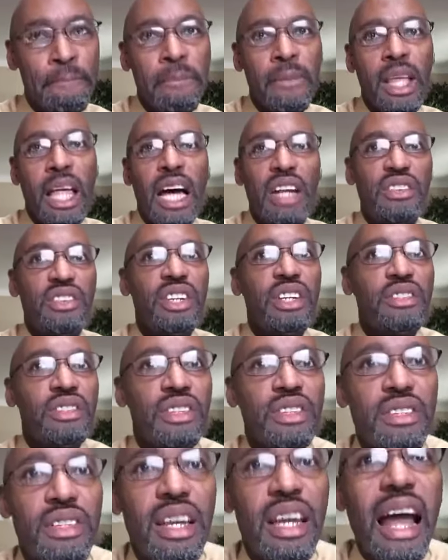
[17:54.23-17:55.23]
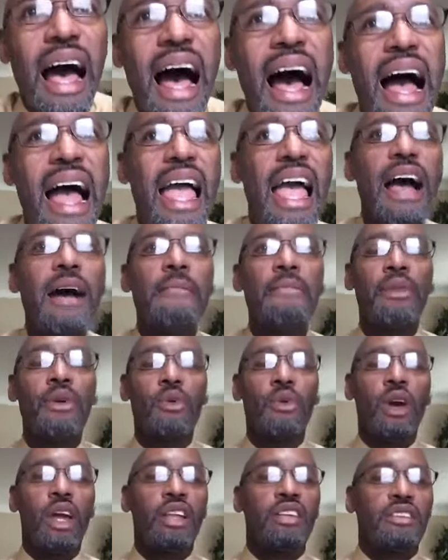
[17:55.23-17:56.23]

now Jesus said, I am the way.